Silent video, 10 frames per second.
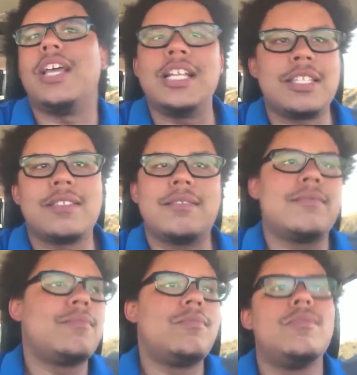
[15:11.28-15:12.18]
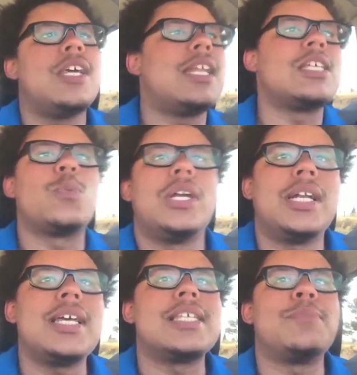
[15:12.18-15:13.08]
it's, it is what
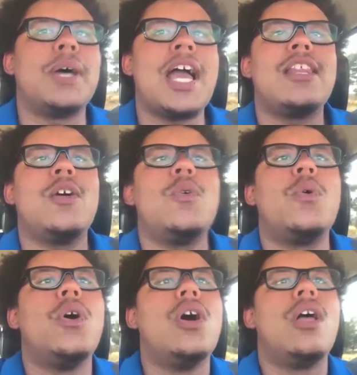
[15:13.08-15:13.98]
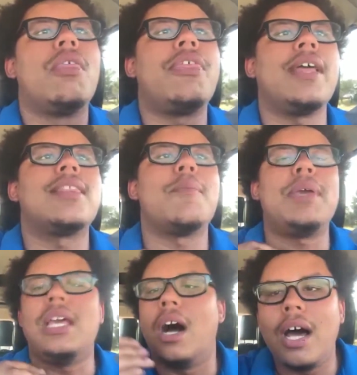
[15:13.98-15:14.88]
it is. But I don't think that
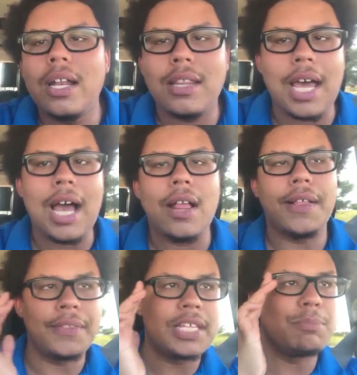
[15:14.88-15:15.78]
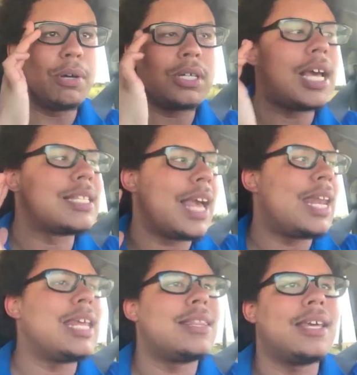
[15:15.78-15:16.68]
beyond that, this book does
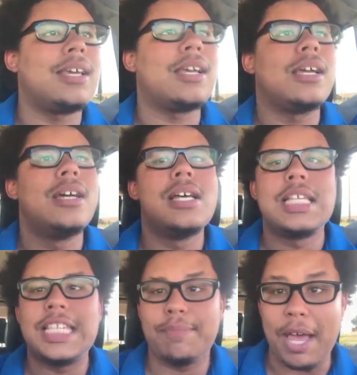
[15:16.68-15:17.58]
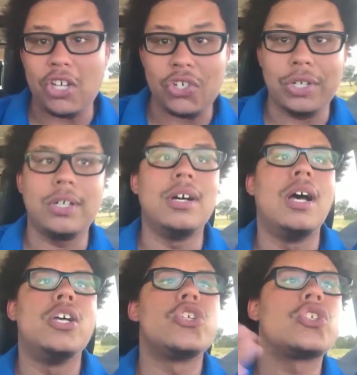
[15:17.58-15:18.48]
anything special.
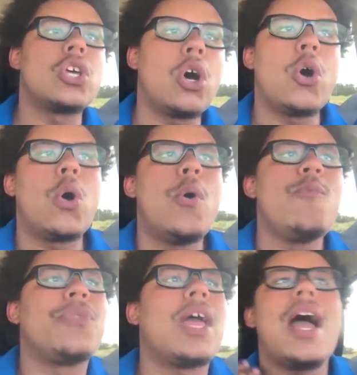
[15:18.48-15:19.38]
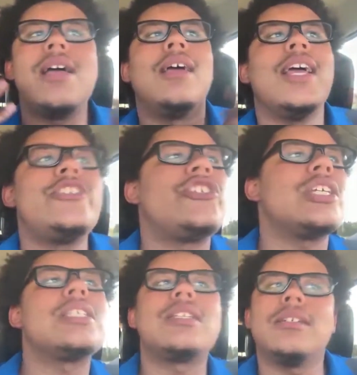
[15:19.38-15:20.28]
So, it's
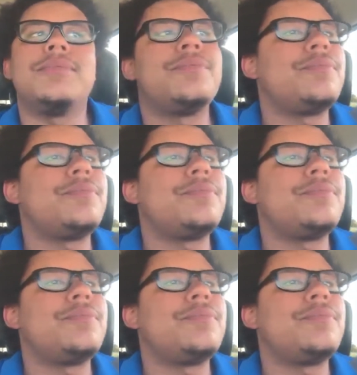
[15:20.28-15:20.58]
just,